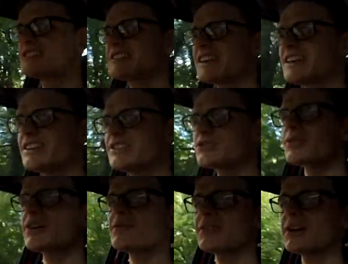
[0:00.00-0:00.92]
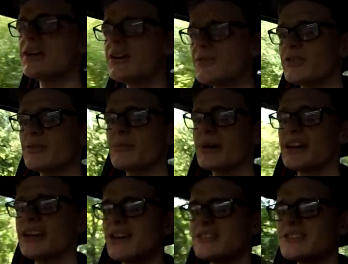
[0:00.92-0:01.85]
and as a daily driver, for the
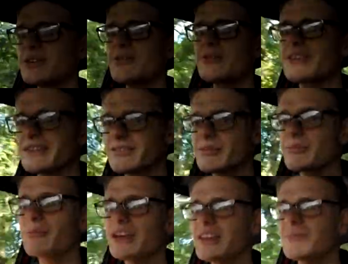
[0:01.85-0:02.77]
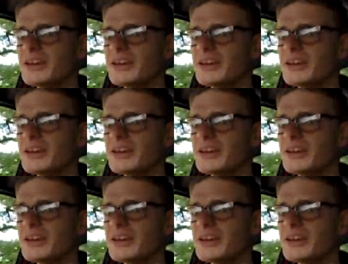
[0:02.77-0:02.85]
money, I don't think there are many